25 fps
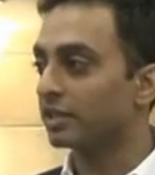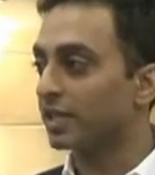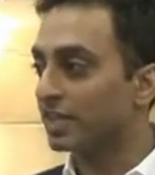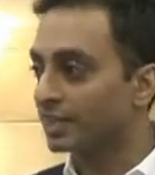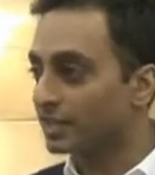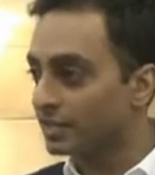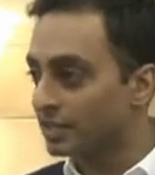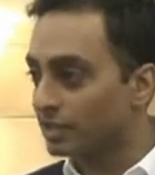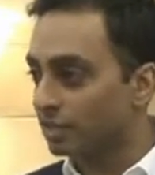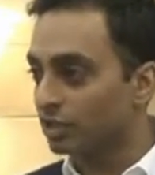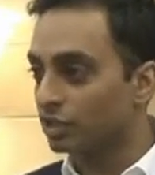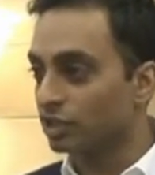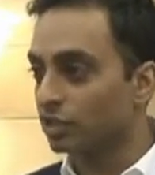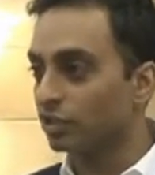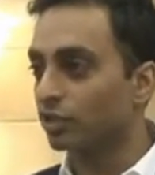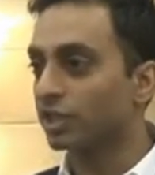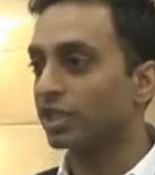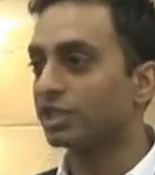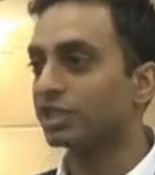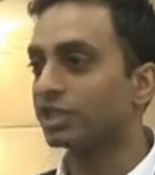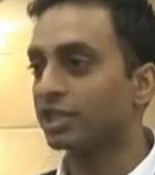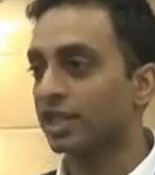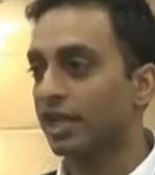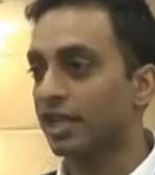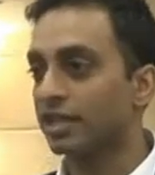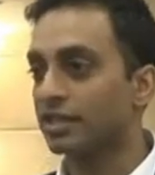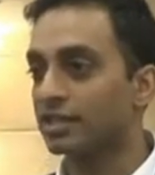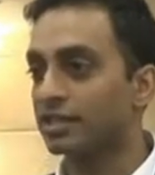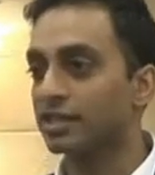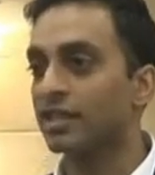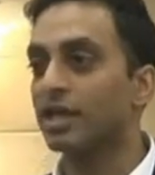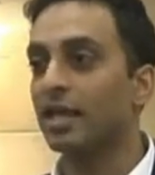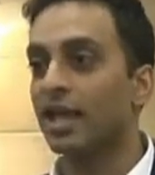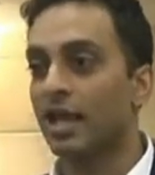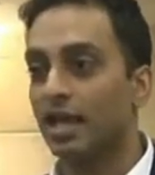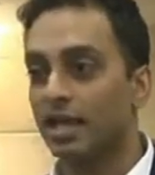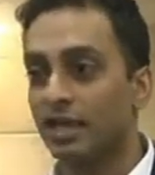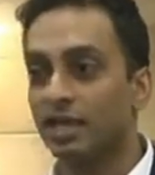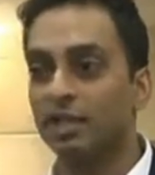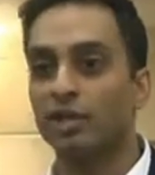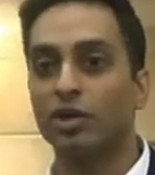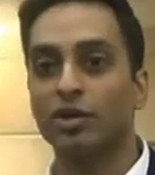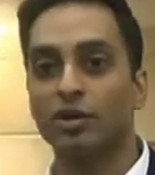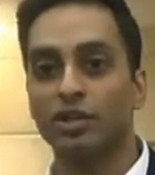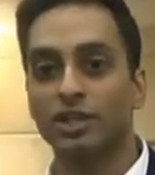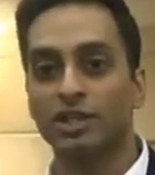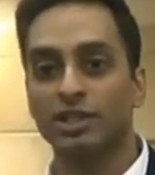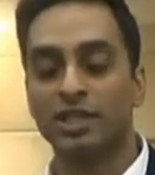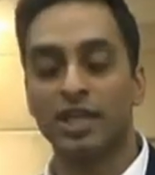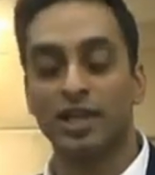They still took a chance and
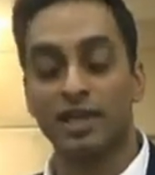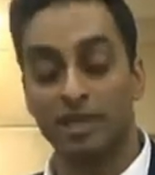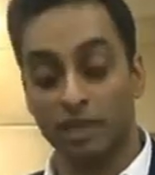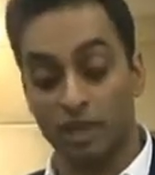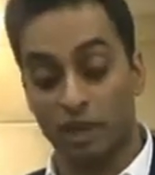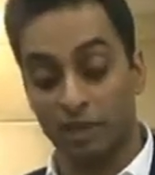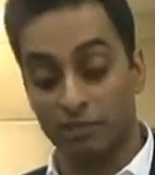encouraged that.